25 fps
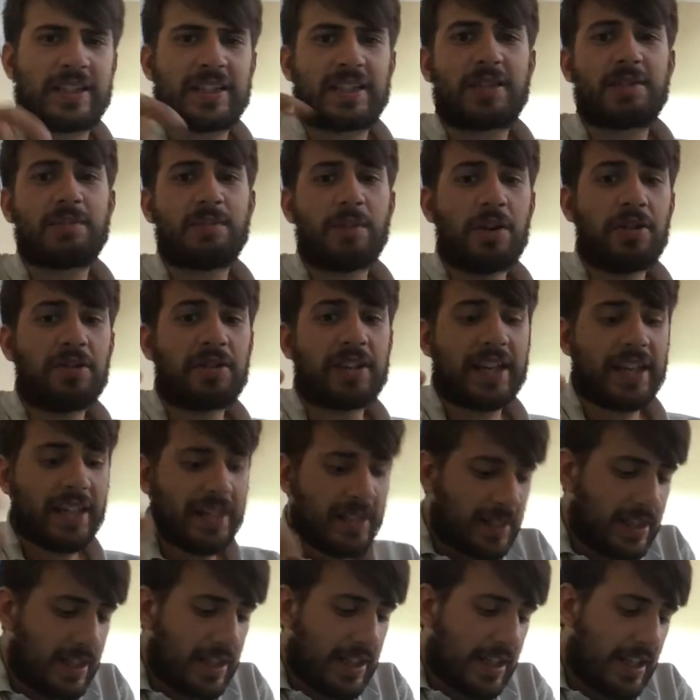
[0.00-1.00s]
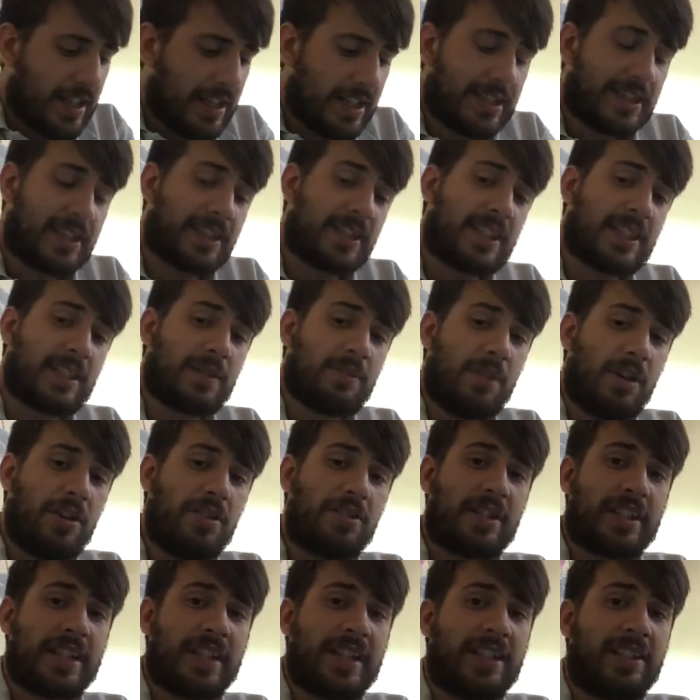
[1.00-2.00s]
Smoking. So
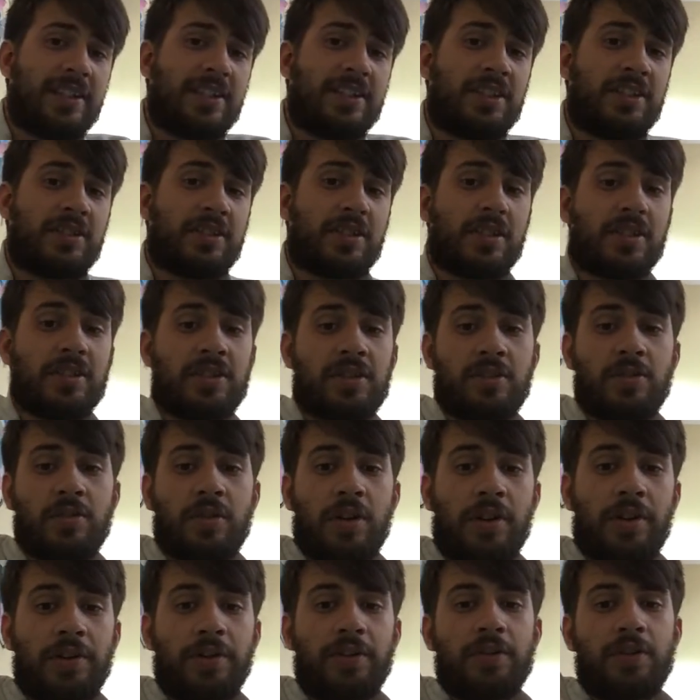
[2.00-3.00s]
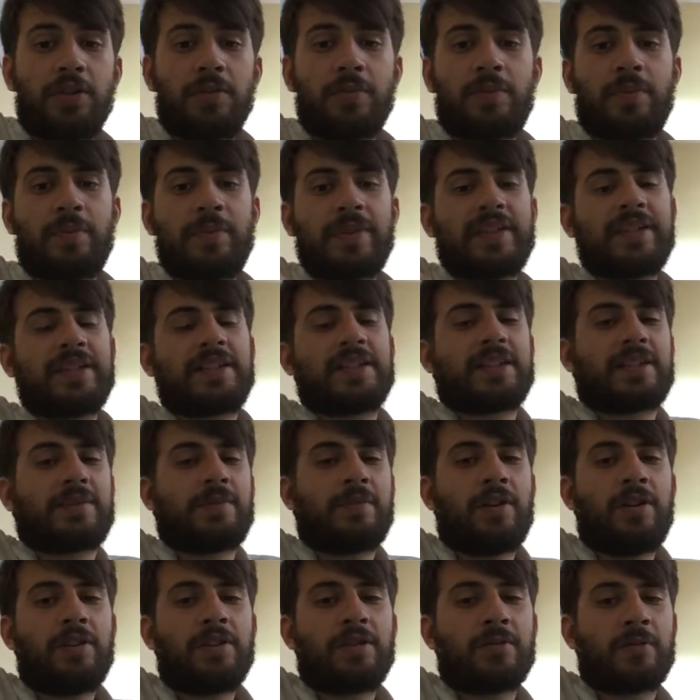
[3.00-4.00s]
smoking, you are not permitted to
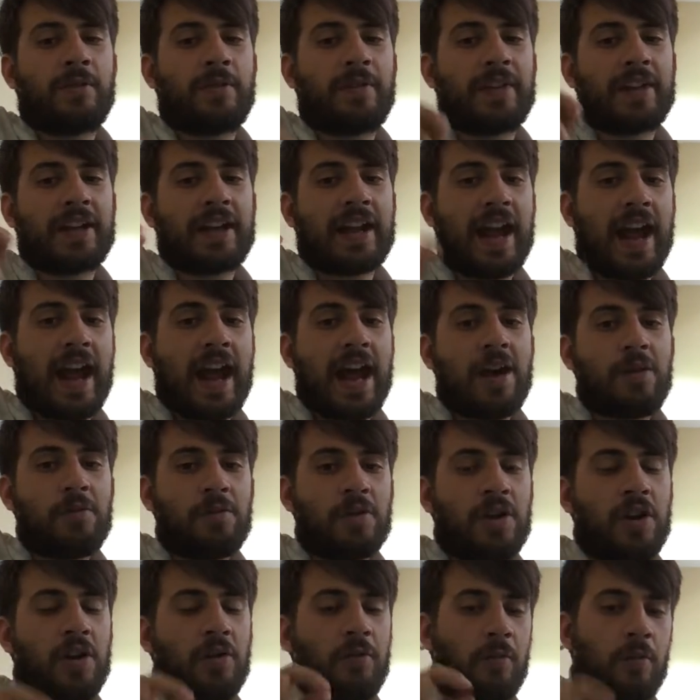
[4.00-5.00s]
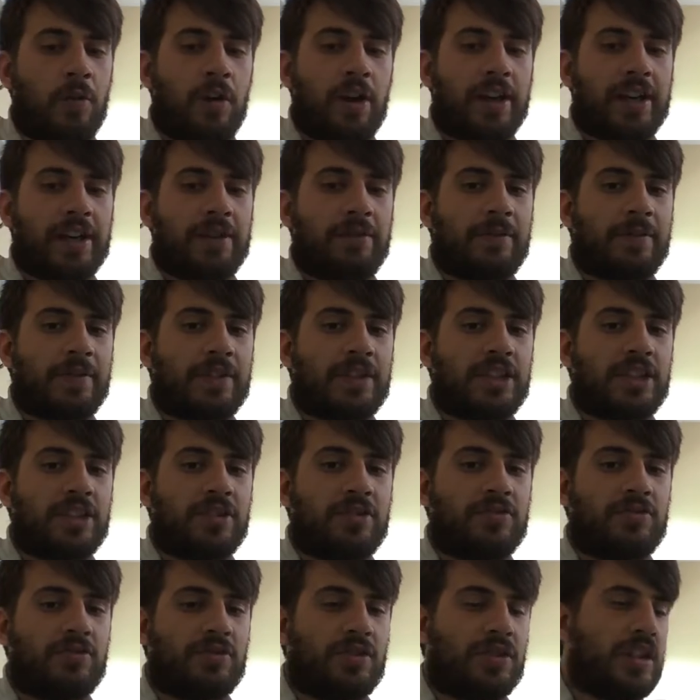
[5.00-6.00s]
smoke within an hour of working with the
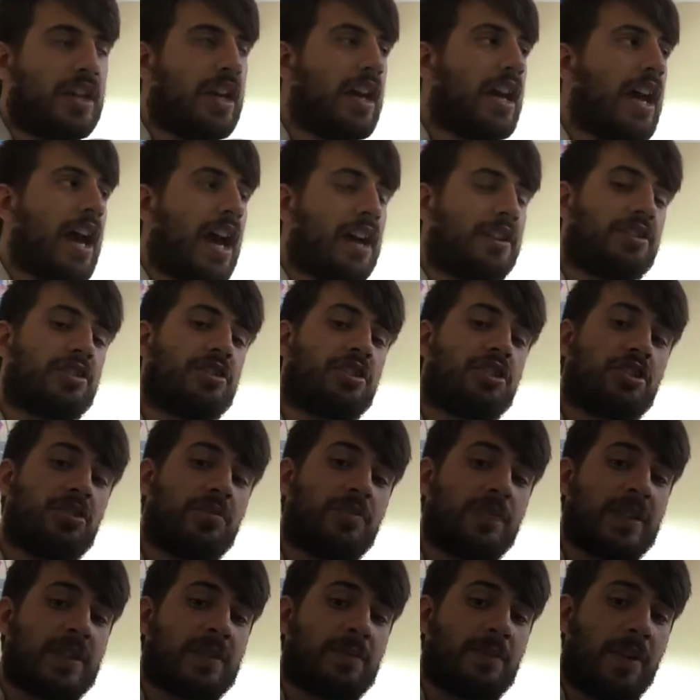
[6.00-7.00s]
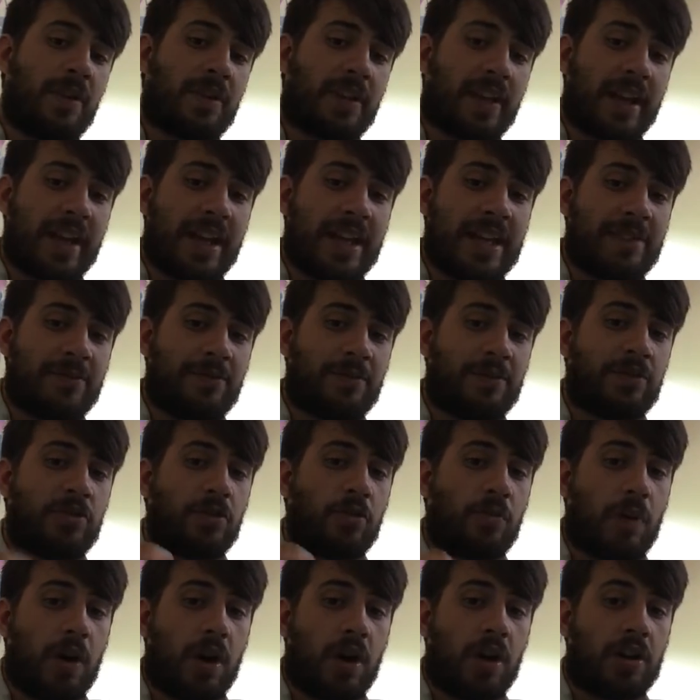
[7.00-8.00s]
children, and you shouldn't be smoking either in
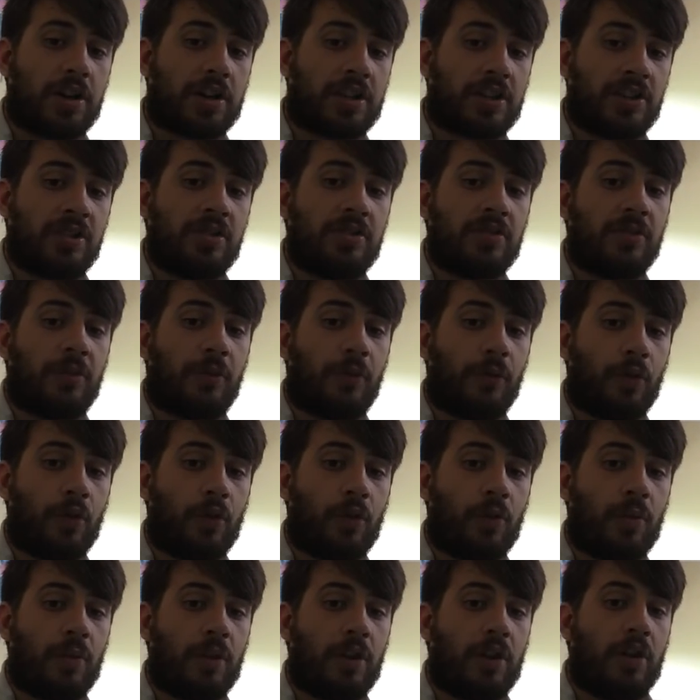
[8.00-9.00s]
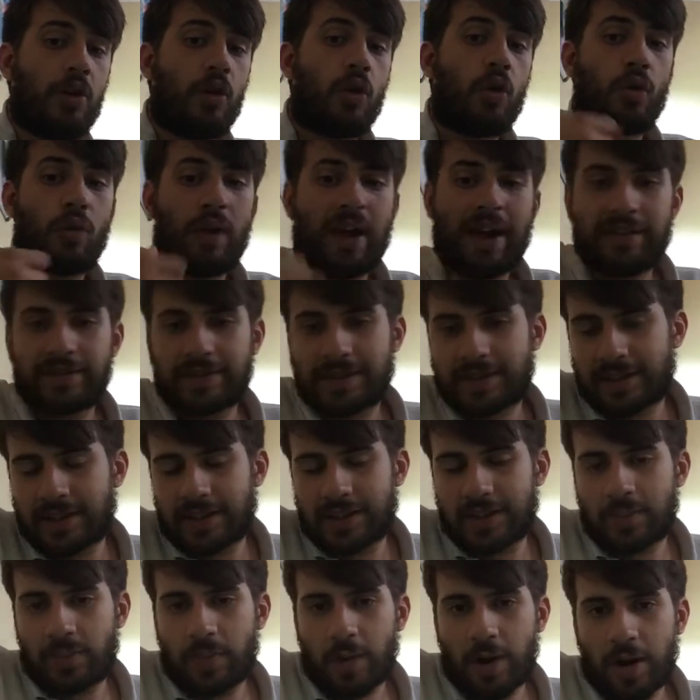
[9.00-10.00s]
your park uniform or
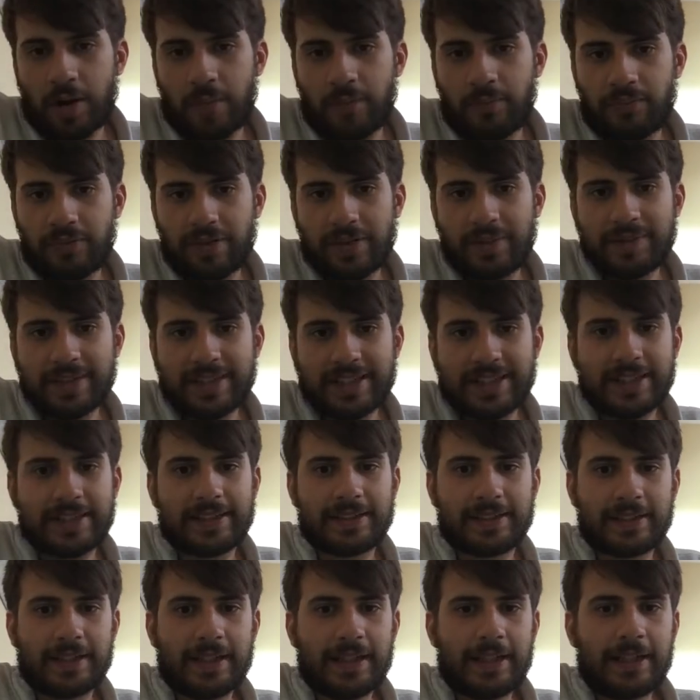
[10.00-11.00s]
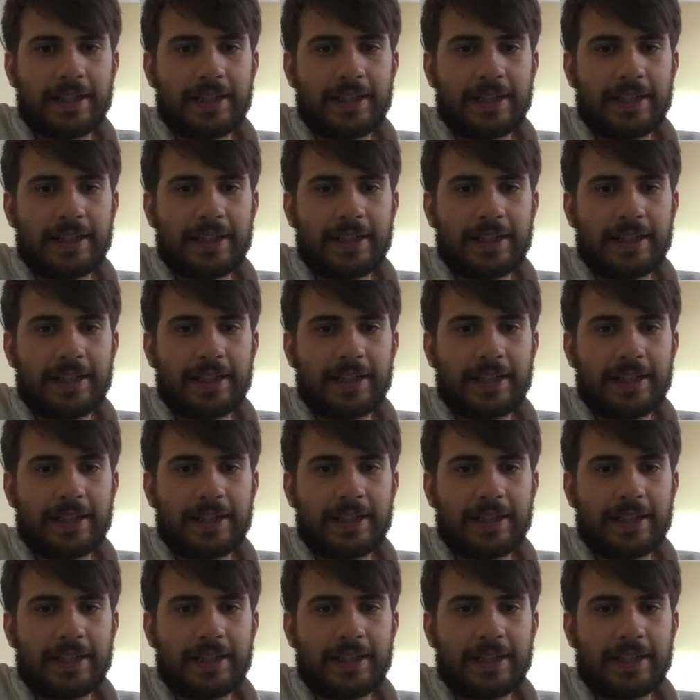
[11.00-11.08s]
outside the park premises.